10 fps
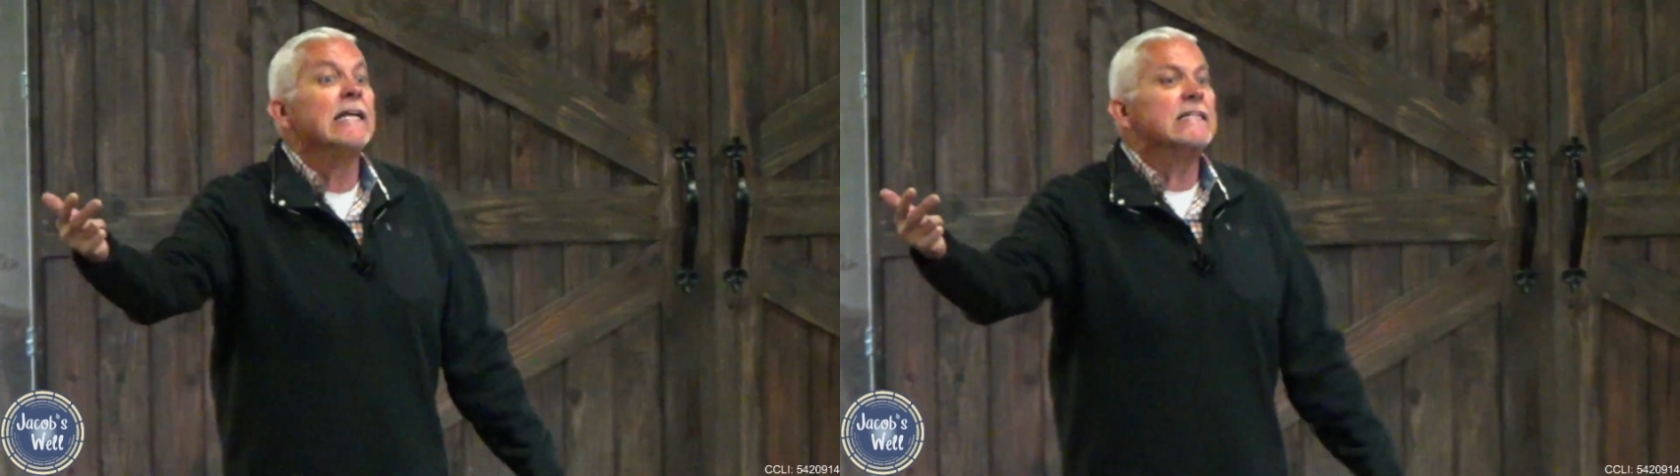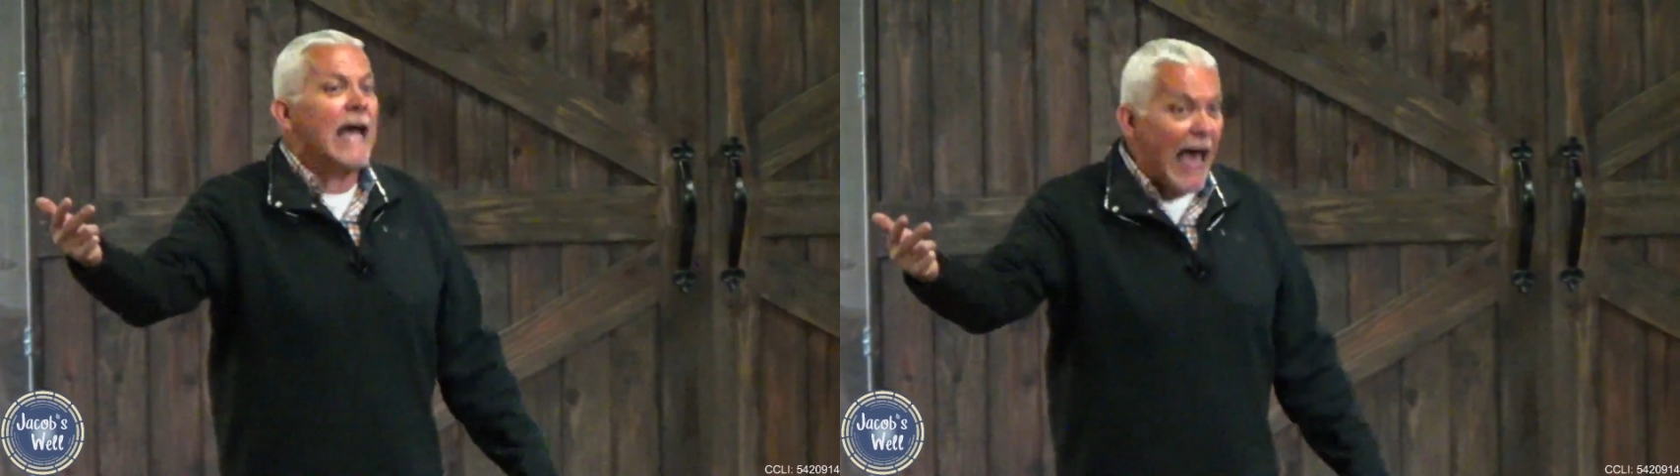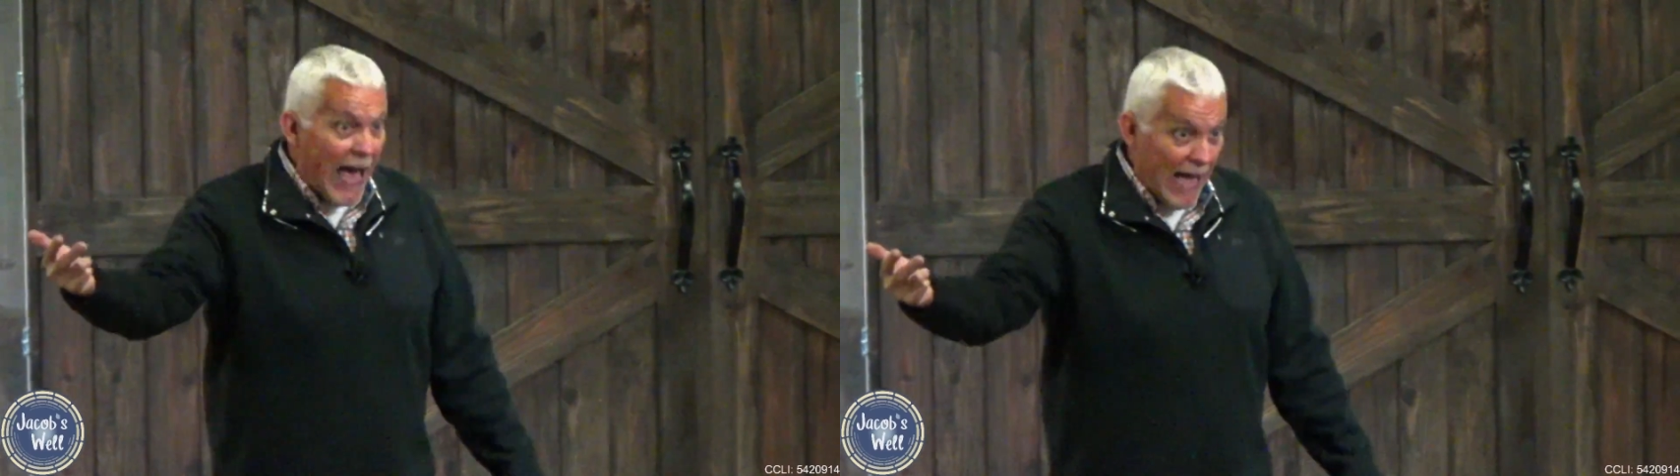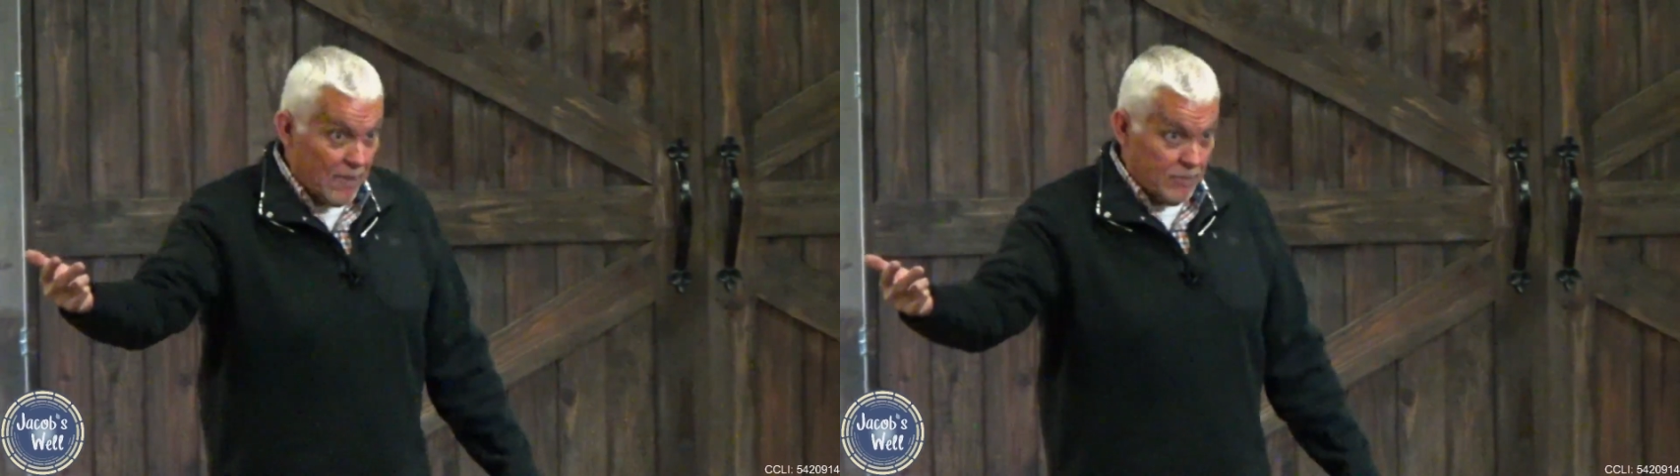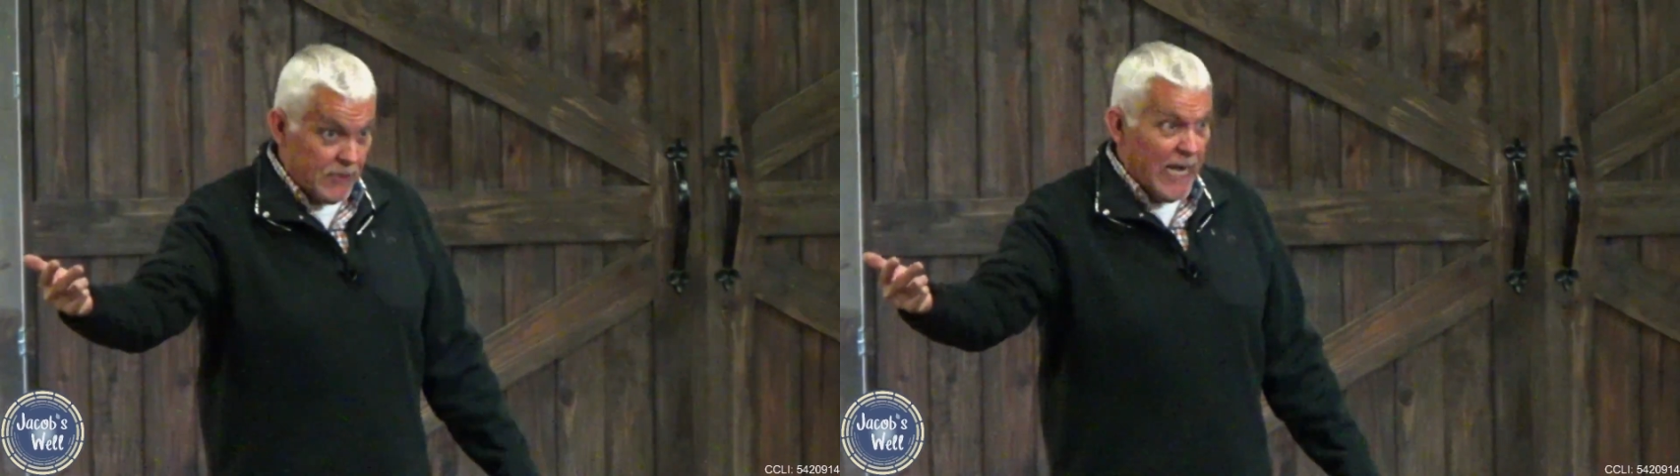
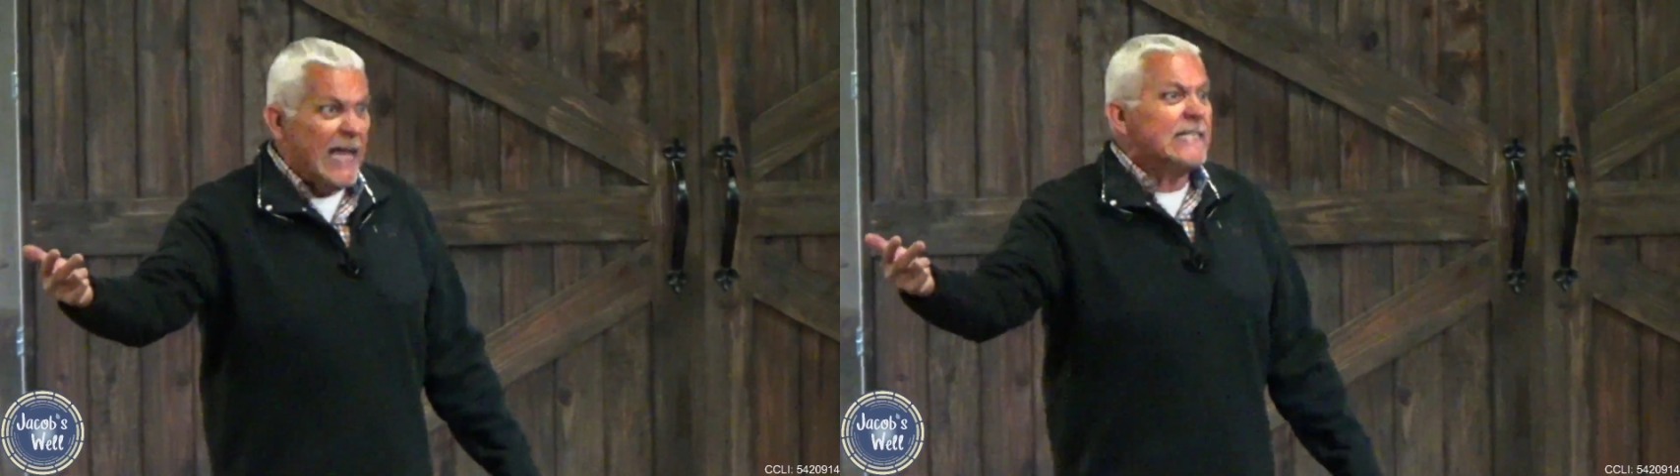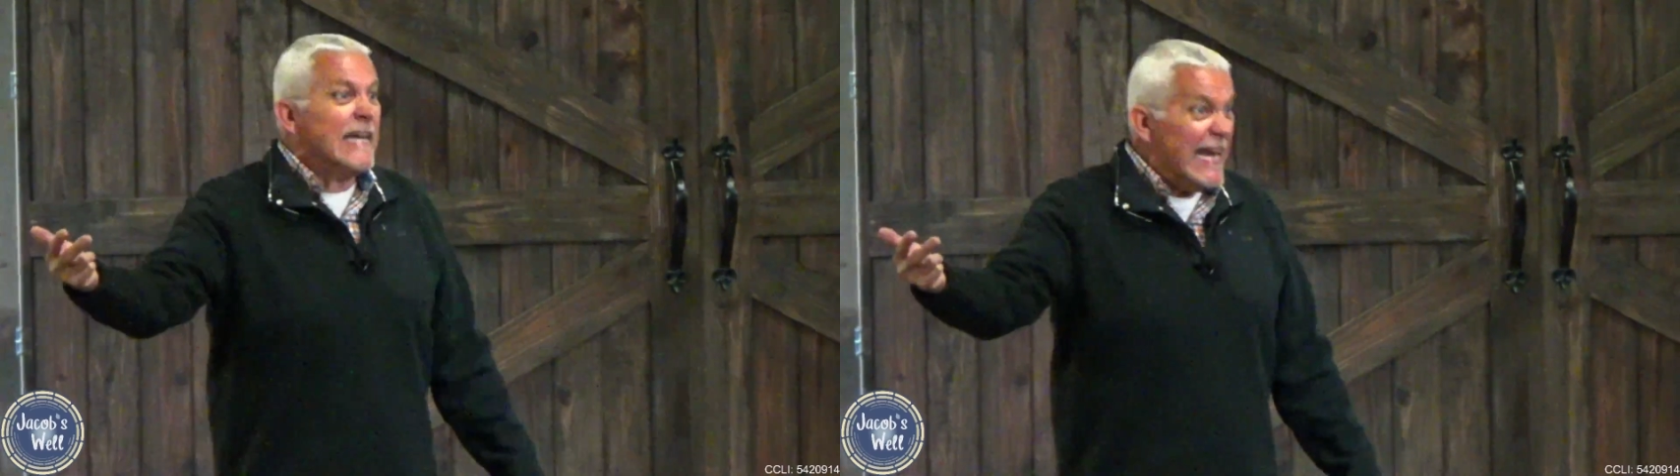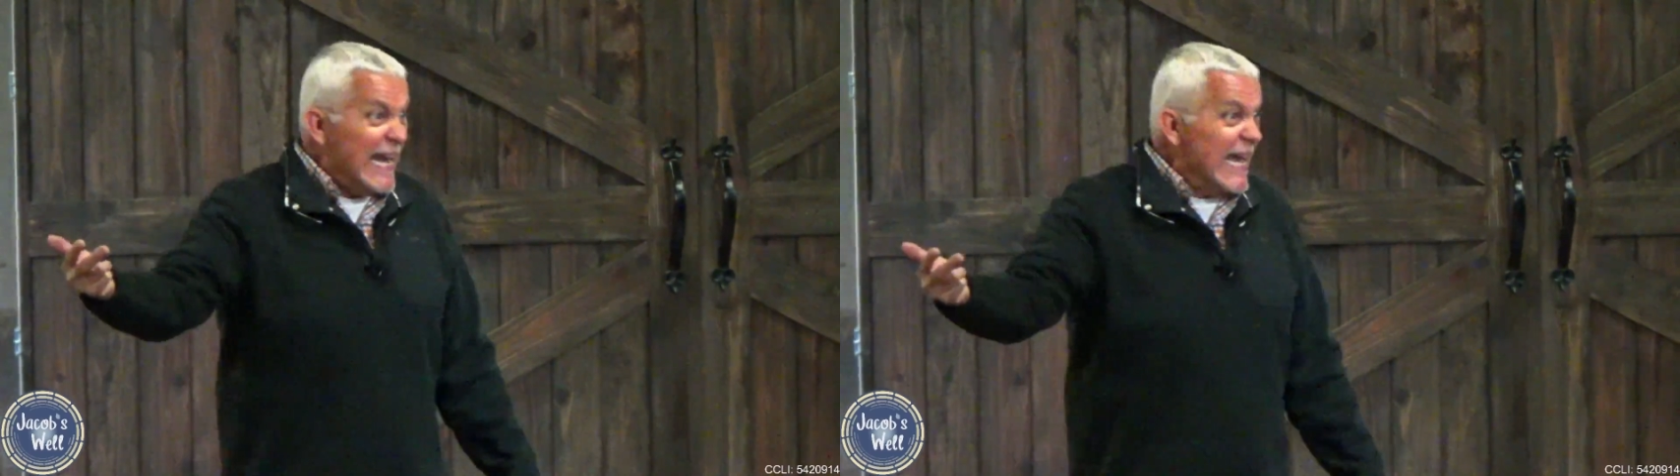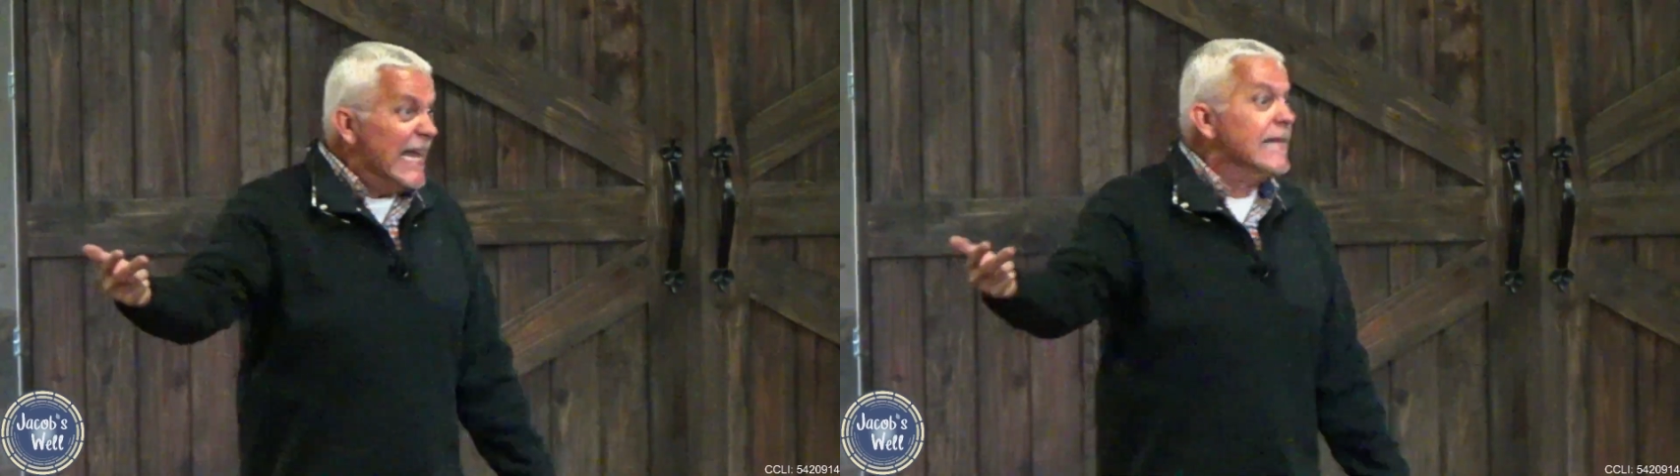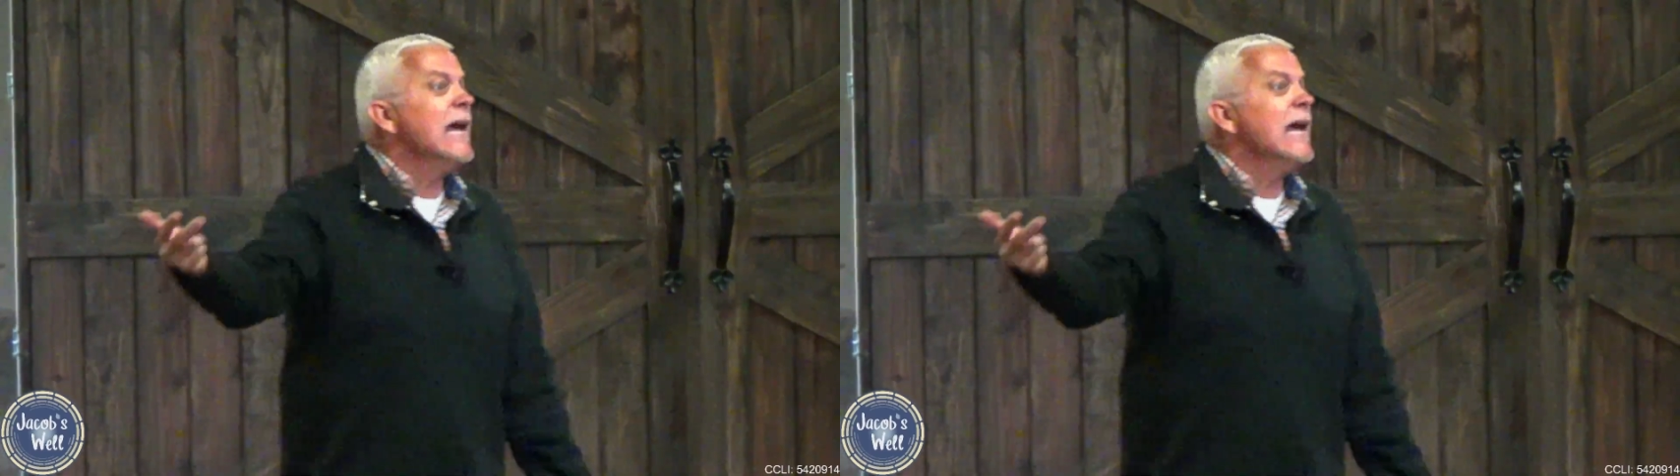times. 10